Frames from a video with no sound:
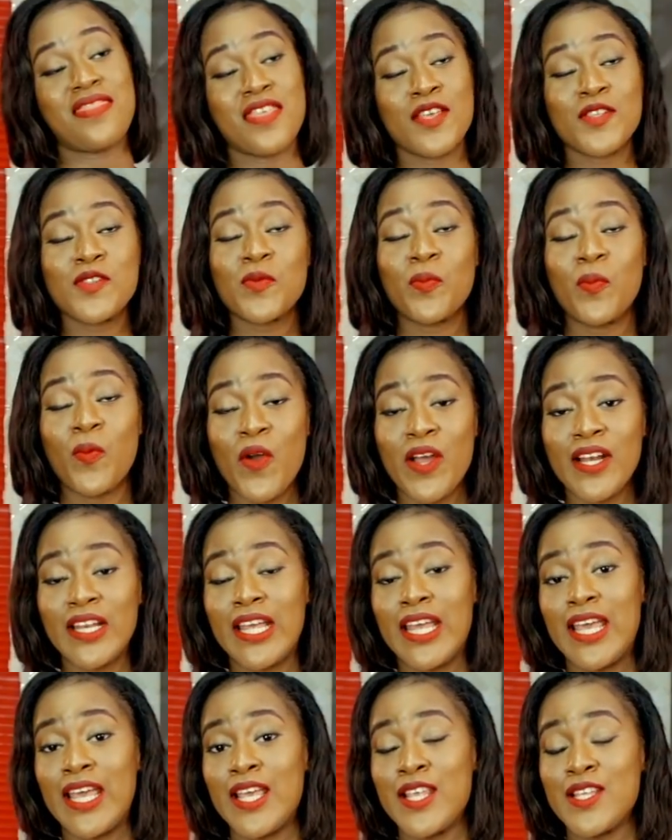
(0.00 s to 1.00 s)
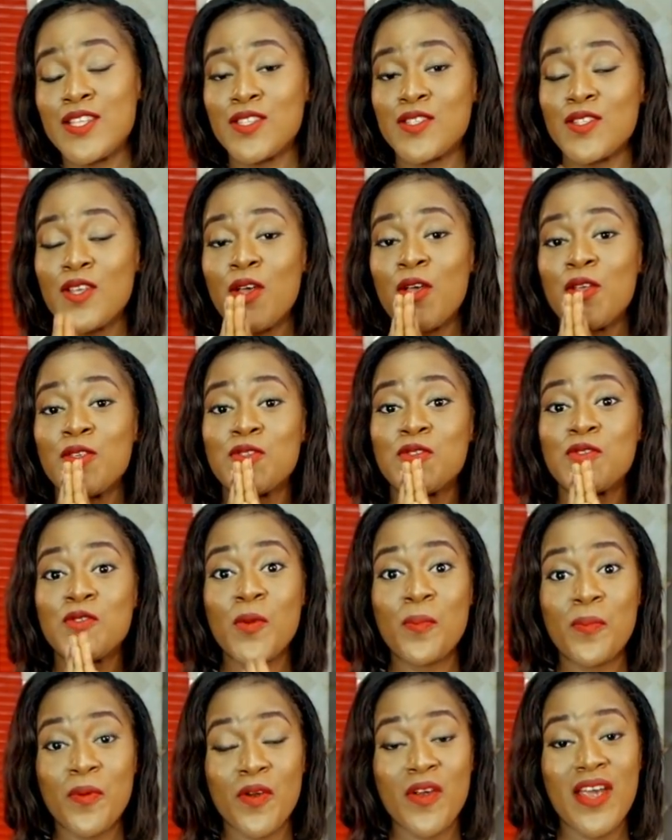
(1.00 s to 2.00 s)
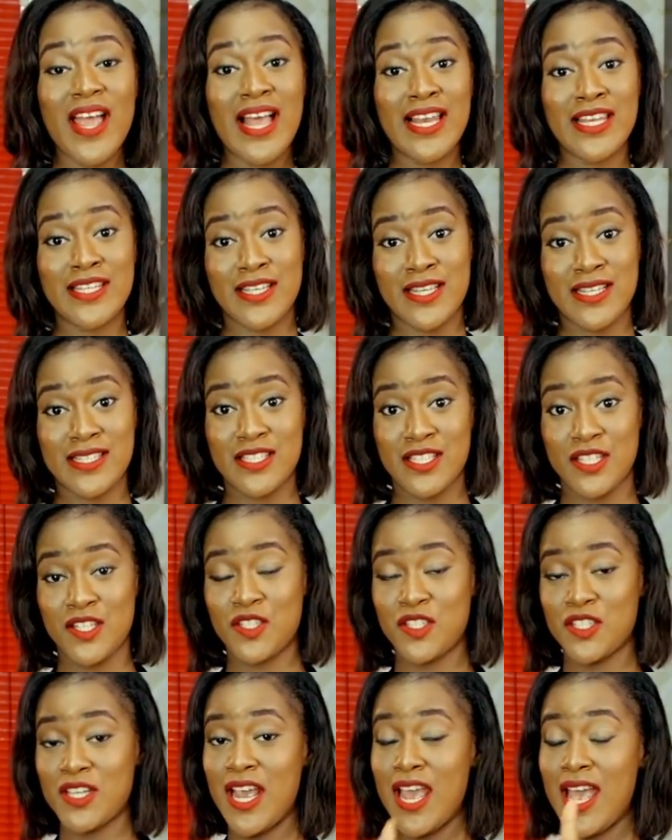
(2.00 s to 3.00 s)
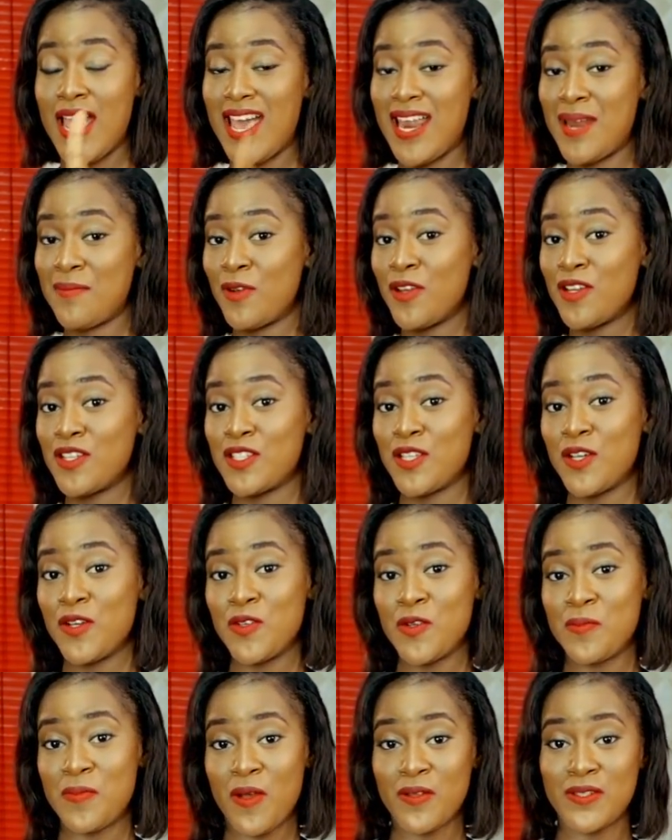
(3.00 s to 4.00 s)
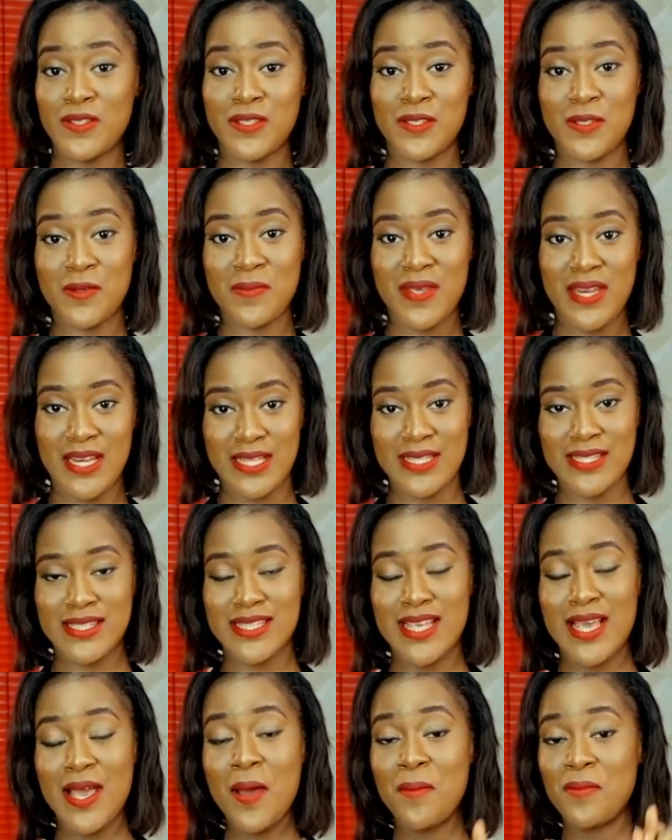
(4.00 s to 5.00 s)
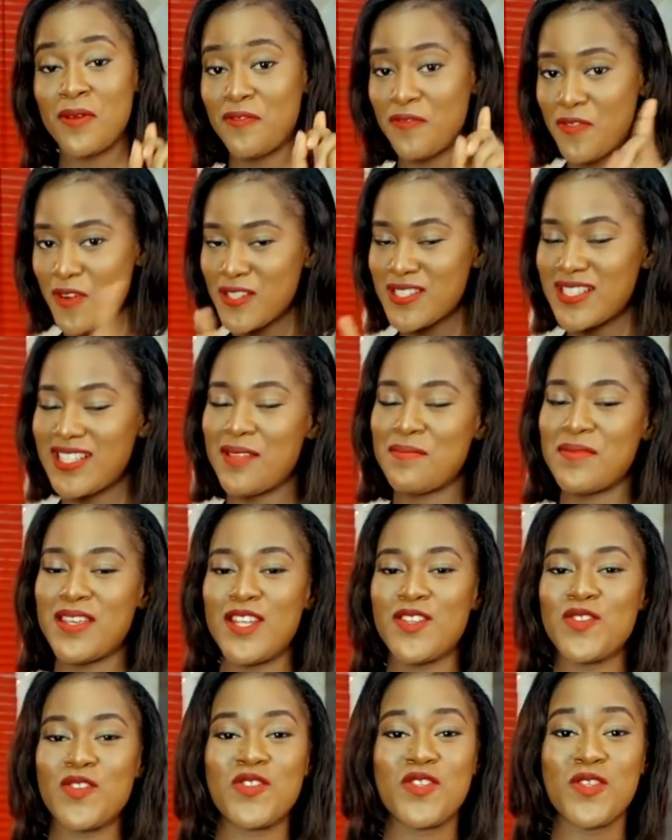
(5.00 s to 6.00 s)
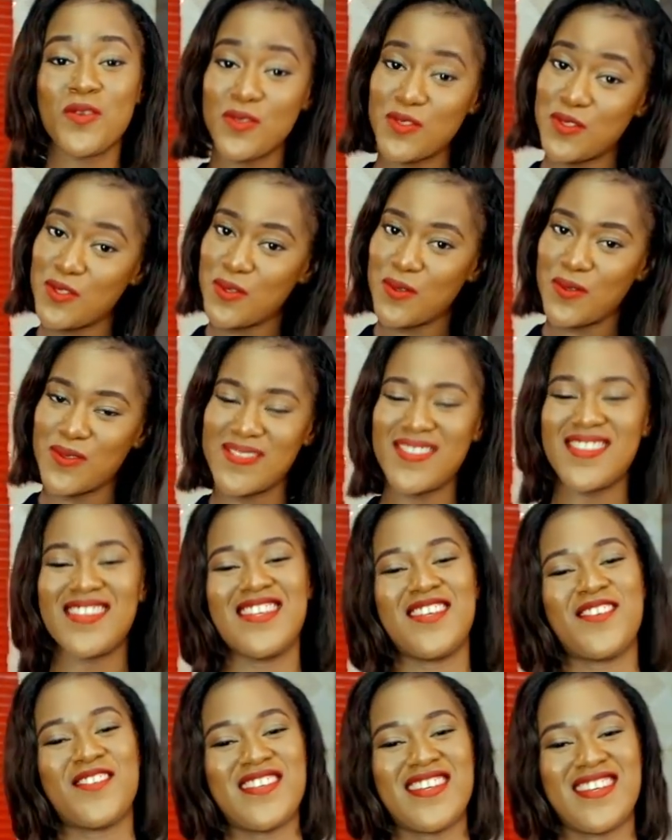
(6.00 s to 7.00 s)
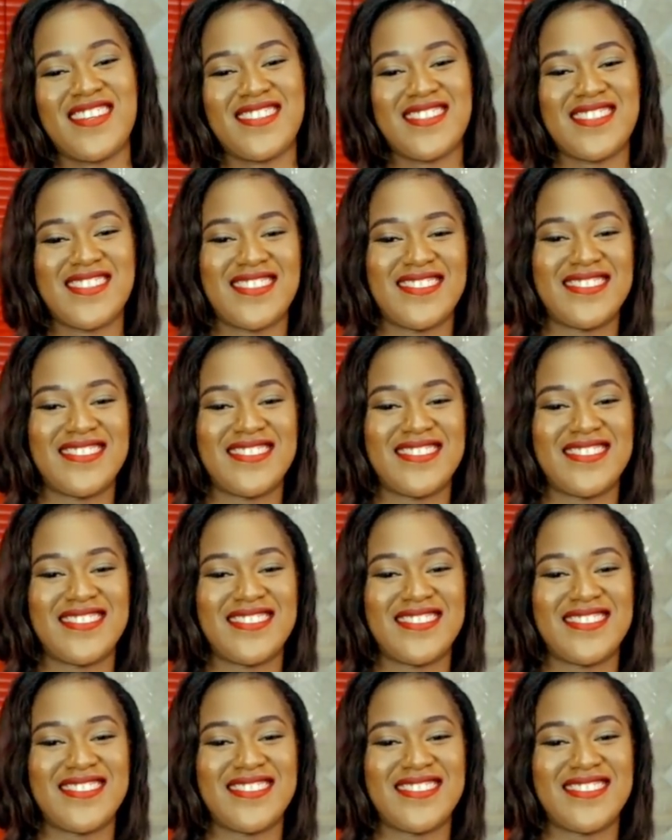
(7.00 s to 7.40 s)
This one is a super elegant dish and I'm going to tell you about it in a minute. But first, let me introduce you to the ingredients.